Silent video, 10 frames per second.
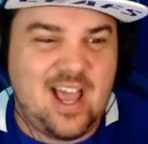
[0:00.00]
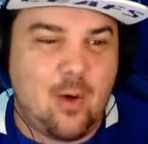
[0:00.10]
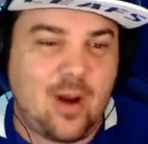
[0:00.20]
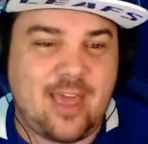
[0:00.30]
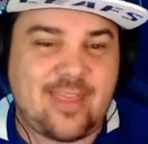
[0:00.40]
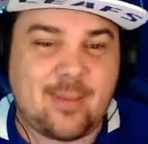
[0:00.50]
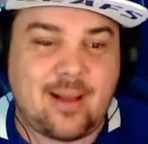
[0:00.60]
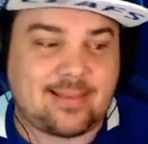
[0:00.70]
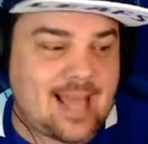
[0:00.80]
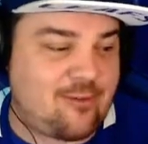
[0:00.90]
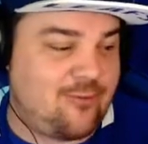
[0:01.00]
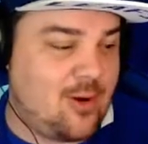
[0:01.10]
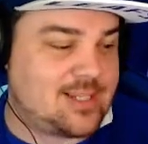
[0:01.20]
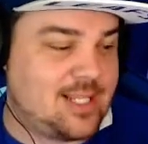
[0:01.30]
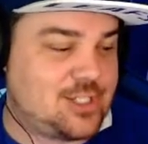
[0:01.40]
What do you think about that,
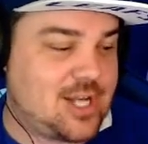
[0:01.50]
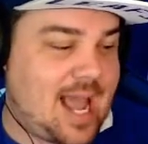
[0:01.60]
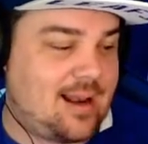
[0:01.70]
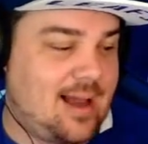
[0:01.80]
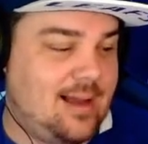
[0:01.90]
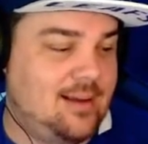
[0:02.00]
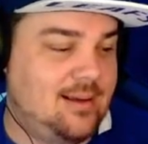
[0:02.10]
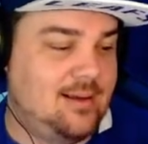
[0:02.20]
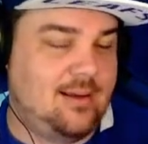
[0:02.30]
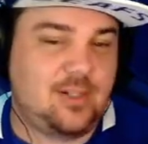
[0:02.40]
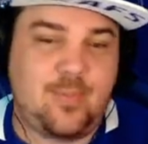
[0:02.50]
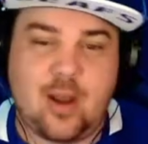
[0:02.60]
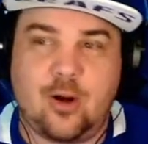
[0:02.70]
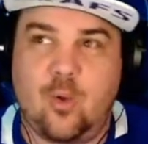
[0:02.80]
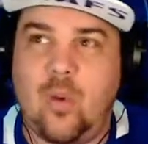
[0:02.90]
folks, in the chat, huh? It's
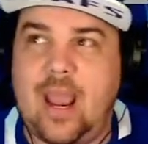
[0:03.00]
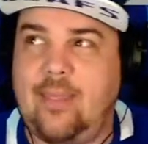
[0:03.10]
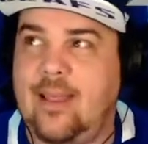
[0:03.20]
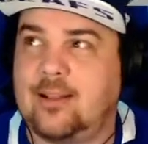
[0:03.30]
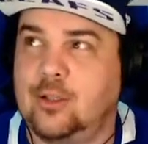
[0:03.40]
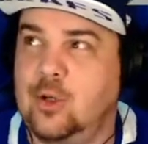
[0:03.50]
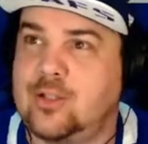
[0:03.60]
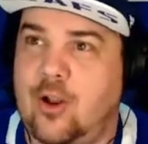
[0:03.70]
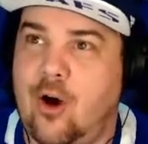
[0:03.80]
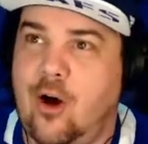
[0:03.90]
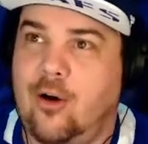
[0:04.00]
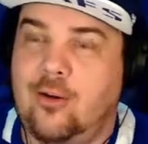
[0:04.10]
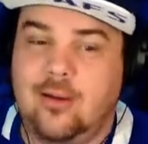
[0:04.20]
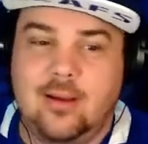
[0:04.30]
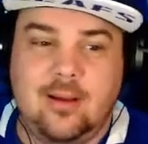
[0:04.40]
better to win than to lose at all.
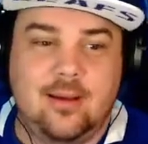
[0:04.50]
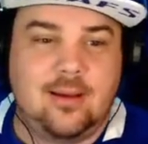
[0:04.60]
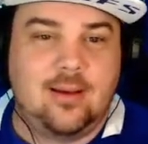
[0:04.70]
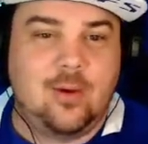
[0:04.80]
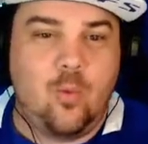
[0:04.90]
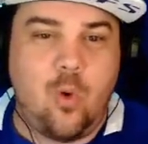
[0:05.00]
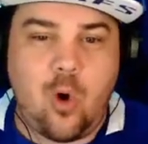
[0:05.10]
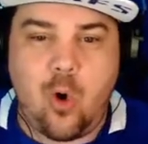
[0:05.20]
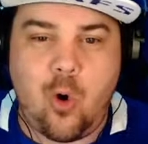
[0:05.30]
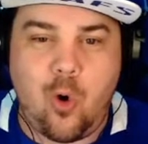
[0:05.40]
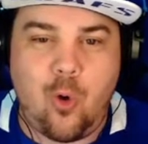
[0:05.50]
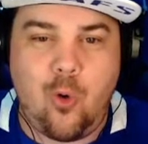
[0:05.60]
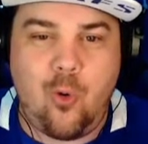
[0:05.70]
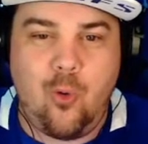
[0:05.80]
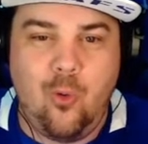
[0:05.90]

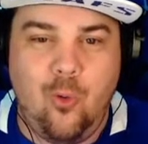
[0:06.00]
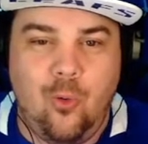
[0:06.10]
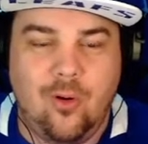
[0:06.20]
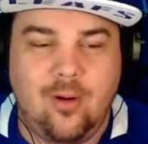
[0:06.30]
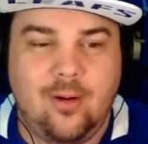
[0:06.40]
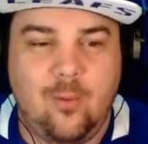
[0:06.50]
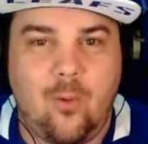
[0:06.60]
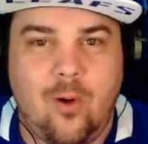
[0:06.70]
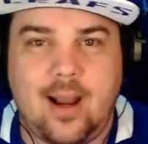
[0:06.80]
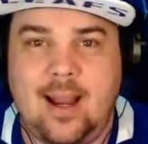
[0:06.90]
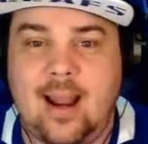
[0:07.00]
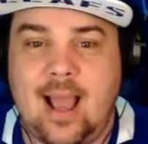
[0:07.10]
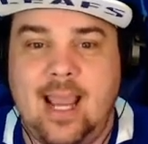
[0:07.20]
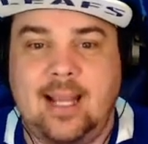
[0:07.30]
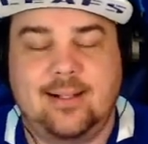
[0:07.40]
Woo! What a
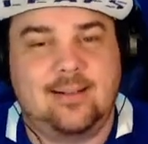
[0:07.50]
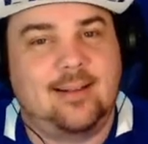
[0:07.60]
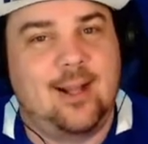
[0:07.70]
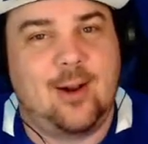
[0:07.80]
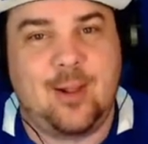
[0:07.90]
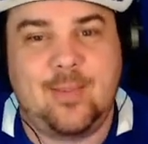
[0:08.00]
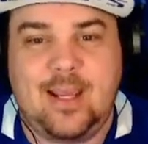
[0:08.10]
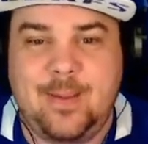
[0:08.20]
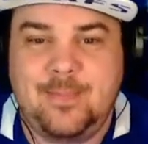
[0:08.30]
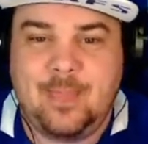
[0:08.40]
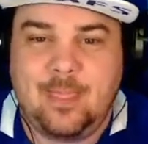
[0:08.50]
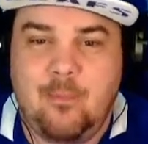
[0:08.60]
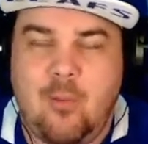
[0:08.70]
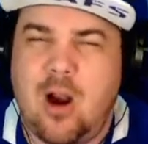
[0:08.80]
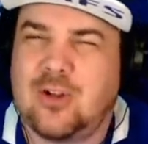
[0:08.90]
night. You know what I mean?
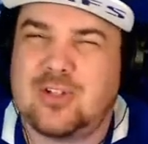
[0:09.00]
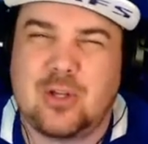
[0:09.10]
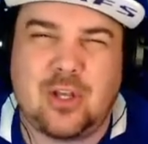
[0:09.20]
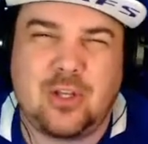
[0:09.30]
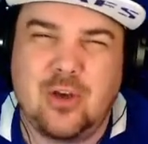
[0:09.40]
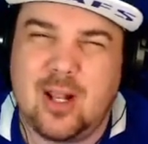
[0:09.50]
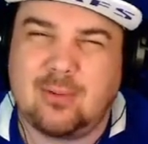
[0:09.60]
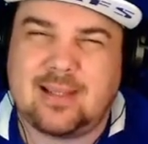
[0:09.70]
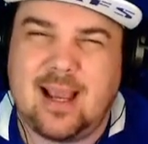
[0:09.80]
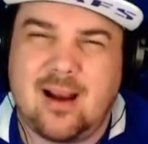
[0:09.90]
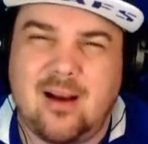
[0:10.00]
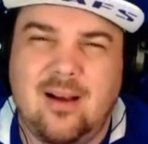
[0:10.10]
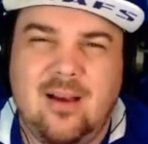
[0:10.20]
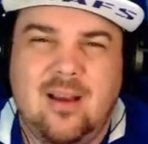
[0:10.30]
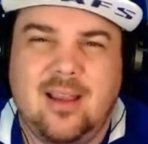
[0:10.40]
Marner's looking good out there.